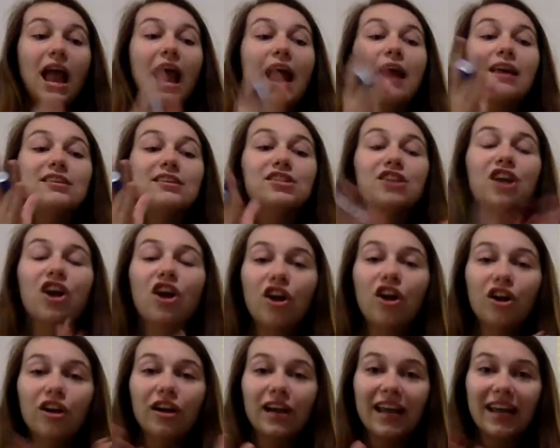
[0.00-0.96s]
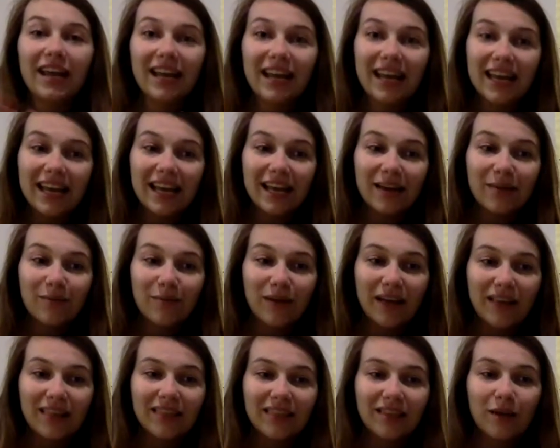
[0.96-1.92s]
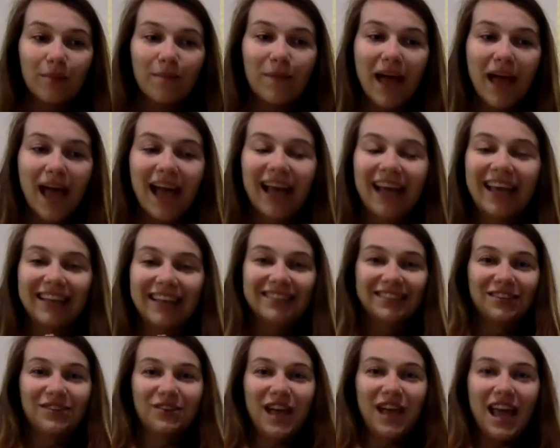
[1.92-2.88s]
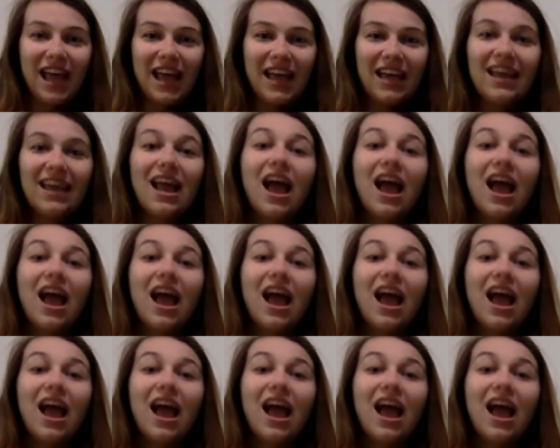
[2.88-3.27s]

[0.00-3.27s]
and turn it in with your packets, okay?